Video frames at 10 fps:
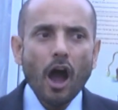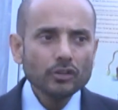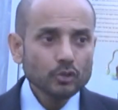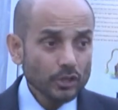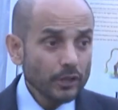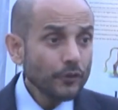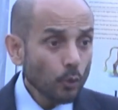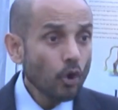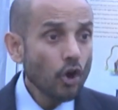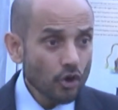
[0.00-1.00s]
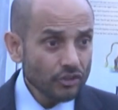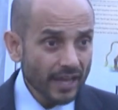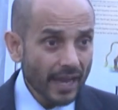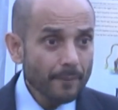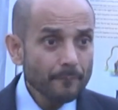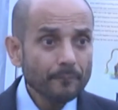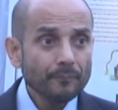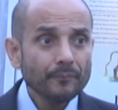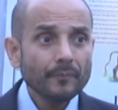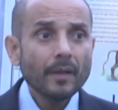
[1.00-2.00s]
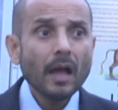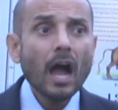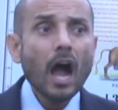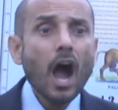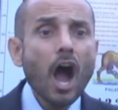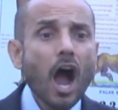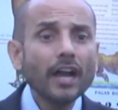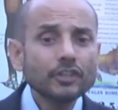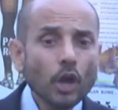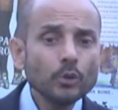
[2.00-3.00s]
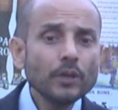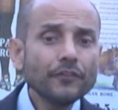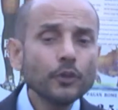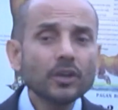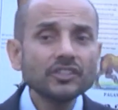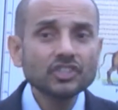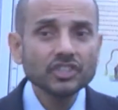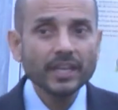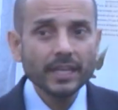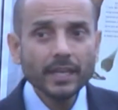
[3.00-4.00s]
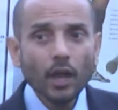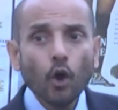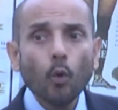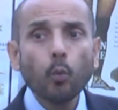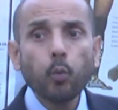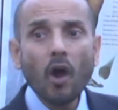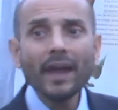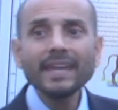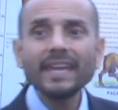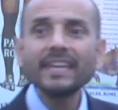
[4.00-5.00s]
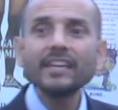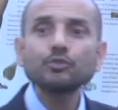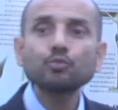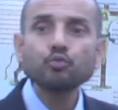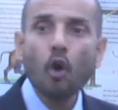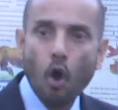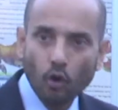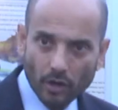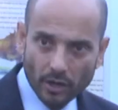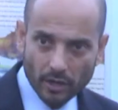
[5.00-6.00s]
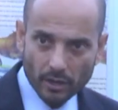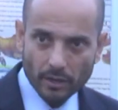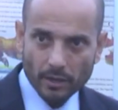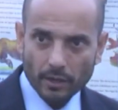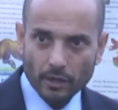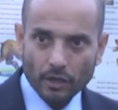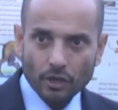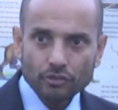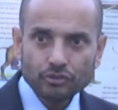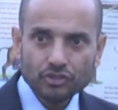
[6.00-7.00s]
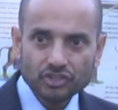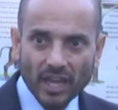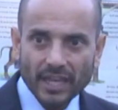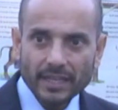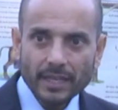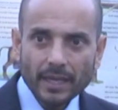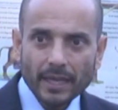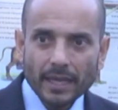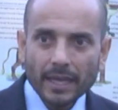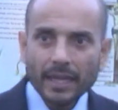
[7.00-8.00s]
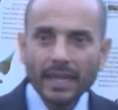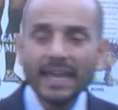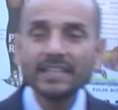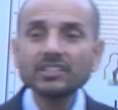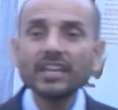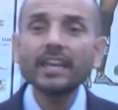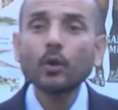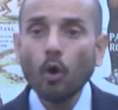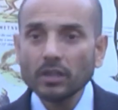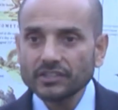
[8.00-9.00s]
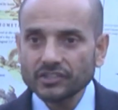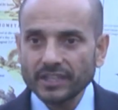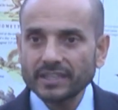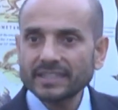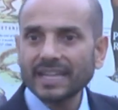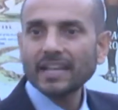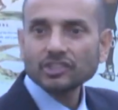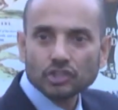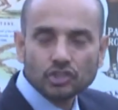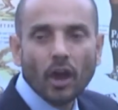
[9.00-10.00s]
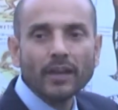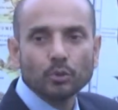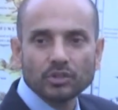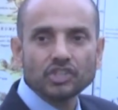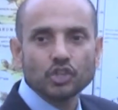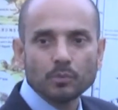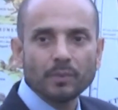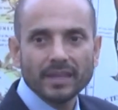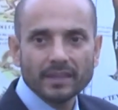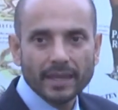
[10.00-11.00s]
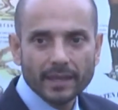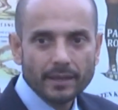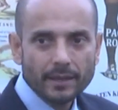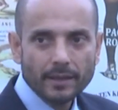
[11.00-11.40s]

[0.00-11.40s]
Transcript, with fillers: So I don't know if you all heard that. I don't know if you can see why he is wrong to say it's equality, that that's the title that should be there.